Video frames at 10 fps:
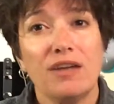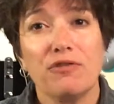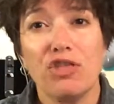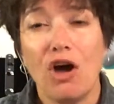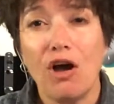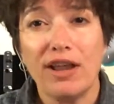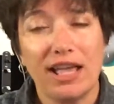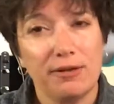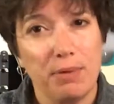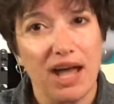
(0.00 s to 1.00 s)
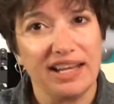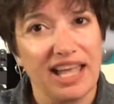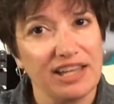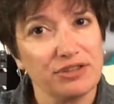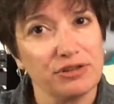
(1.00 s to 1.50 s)
for the hard-headed
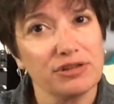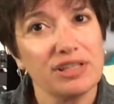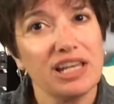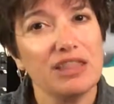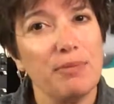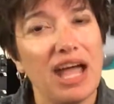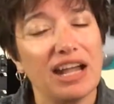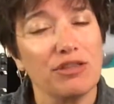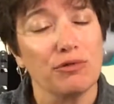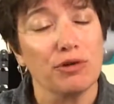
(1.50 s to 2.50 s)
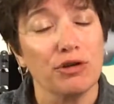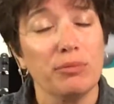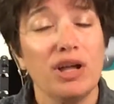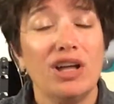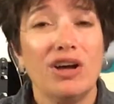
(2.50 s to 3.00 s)
podcasters in the back of the
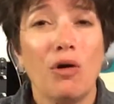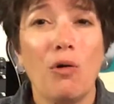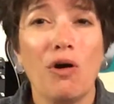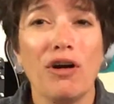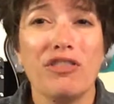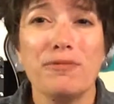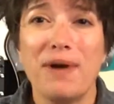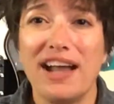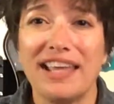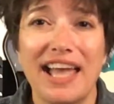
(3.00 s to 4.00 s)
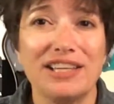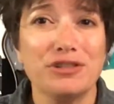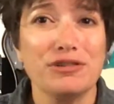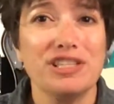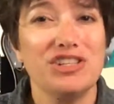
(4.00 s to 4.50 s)
room or the
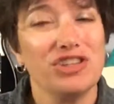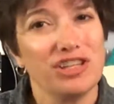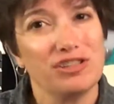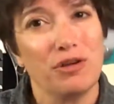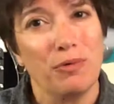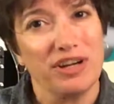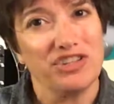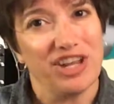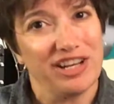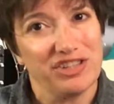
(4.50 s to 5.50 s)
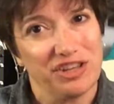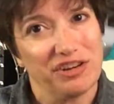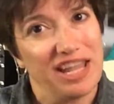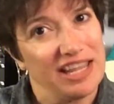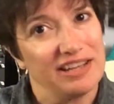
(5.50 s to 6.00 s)
podcasters that just don't want to change their
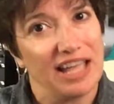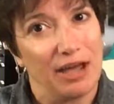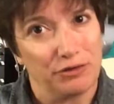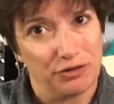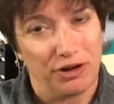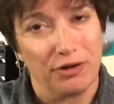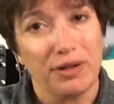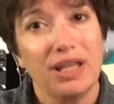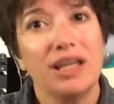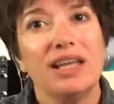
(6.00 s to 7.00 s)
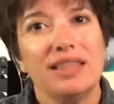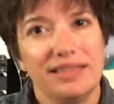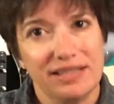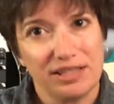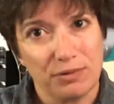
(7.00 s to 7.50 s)
canned outro.
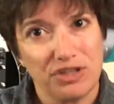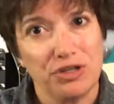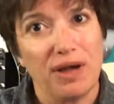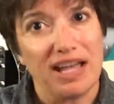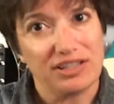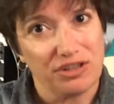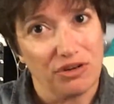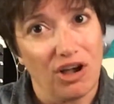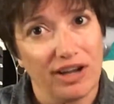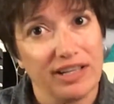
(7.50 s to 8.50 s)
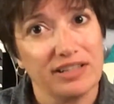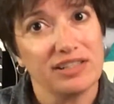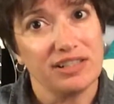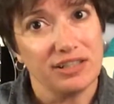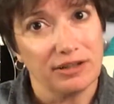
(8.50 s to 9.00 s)
This is what you ask your audience
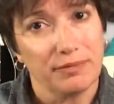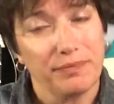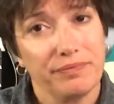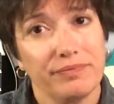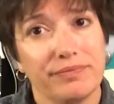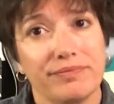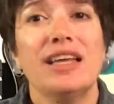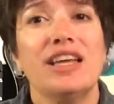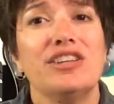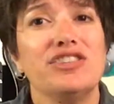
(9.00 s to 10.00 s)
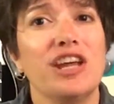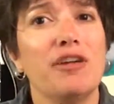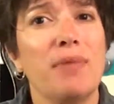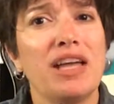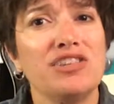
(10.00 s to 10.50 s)
to do.
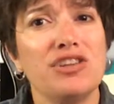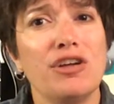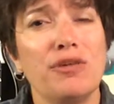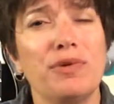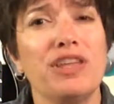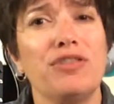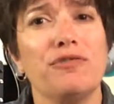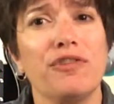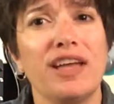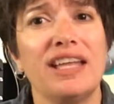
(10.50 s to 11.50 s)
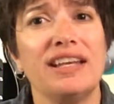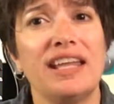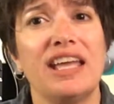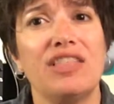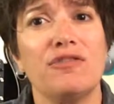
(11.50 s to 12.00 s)
Share my show with a
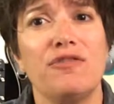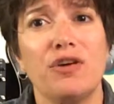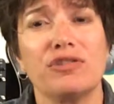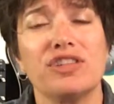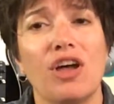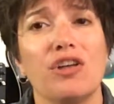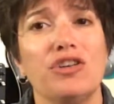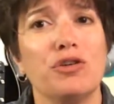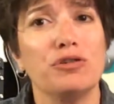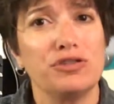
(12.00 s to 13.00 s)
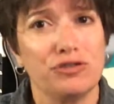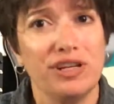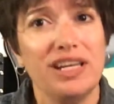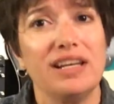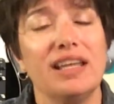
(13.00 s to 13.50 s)
friend and the folks on your
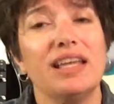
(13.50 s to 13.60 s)
street.